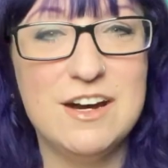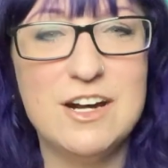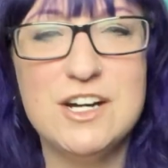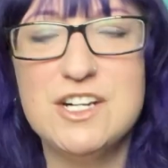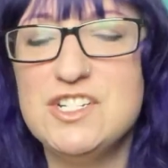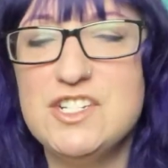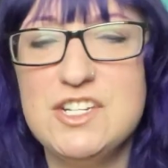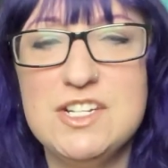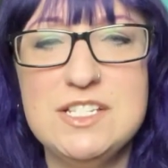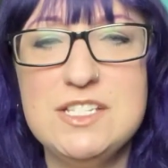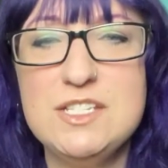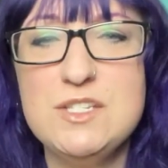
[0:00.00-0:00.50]
are
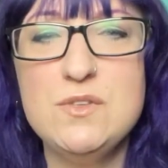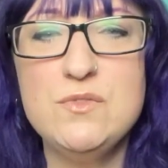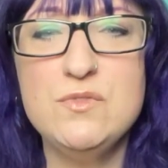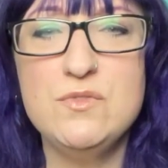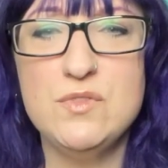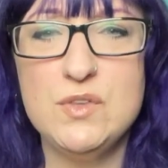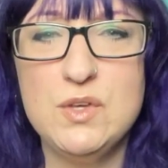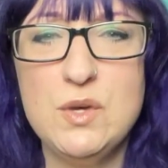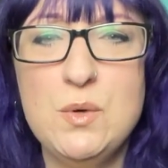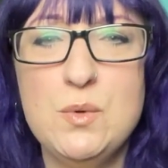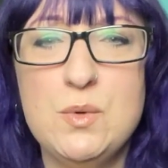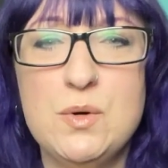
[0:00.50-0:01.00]
just a
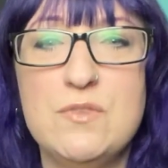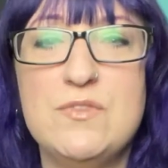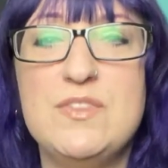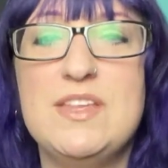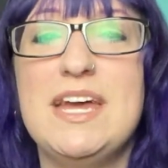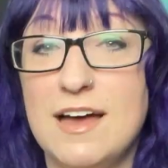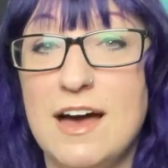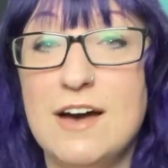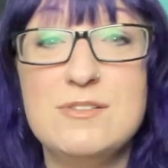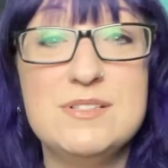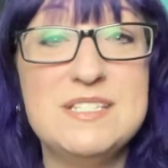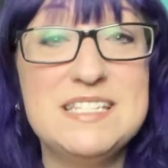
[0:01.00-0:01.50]
few of
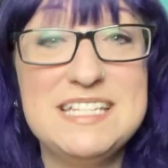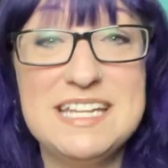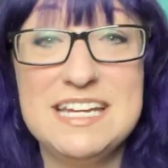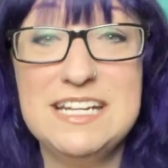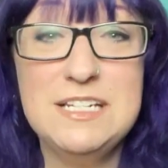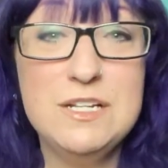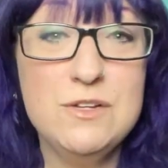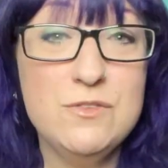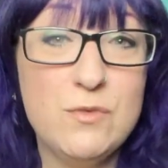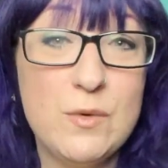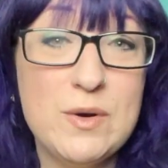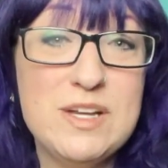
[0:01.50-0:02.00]
the
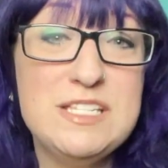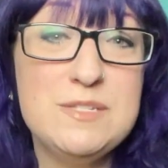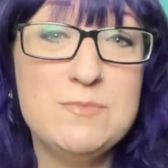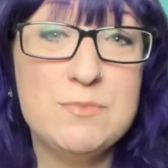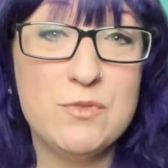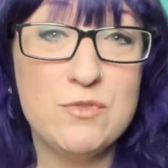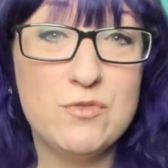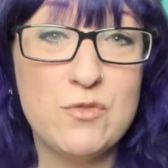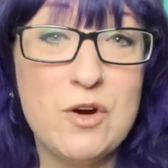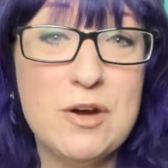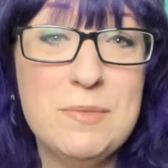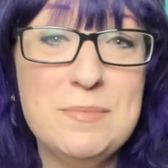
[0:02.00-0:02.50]
outstanding voice
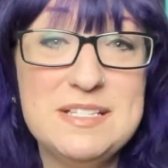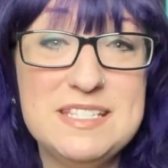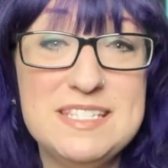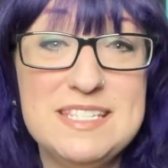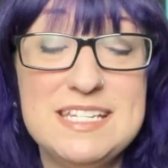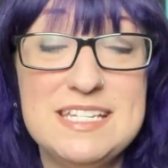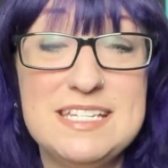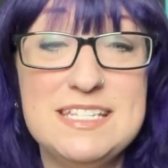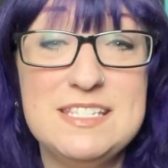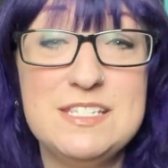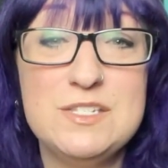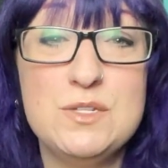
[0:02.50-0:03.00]

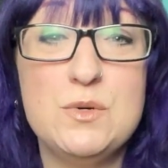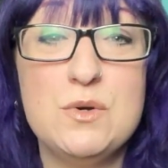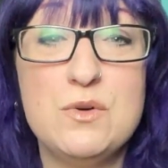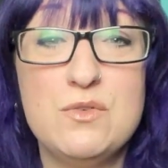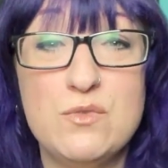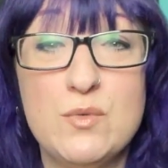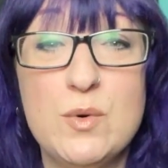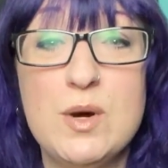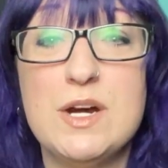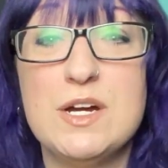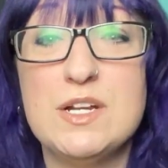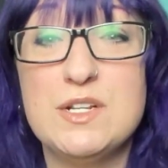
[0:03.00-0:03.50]
performances who
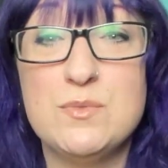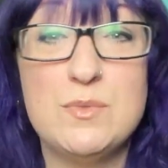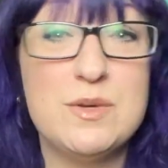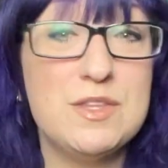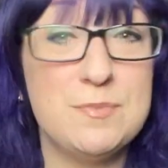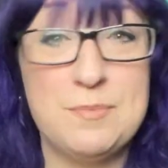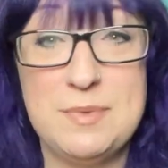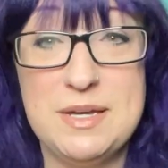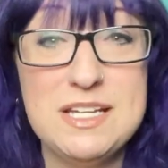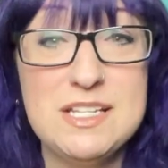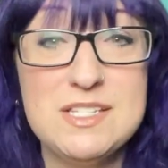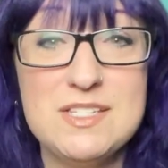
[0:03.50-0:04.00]
have worked
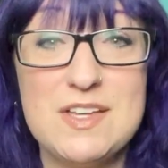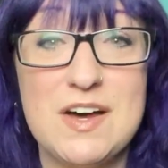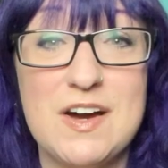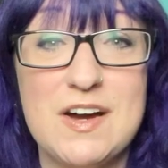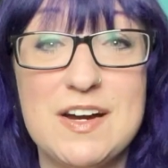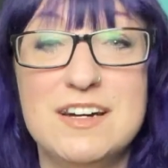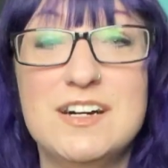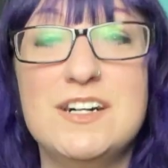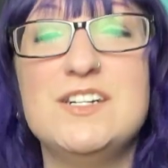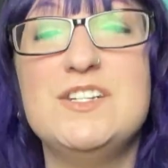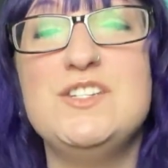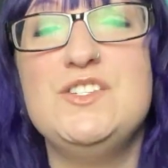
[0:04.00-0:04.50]
with
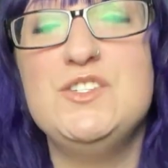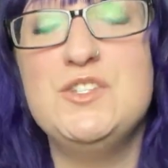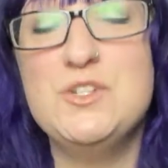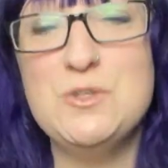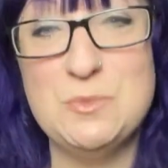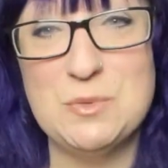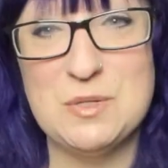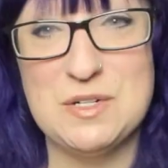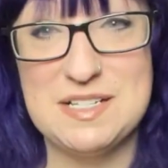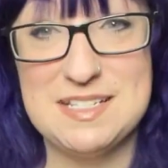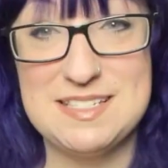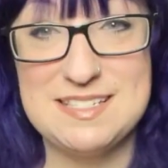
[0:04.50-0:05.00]
Pixar on
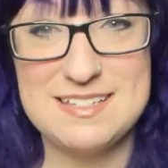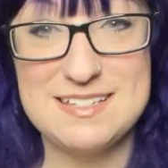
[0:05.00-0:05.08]
numerous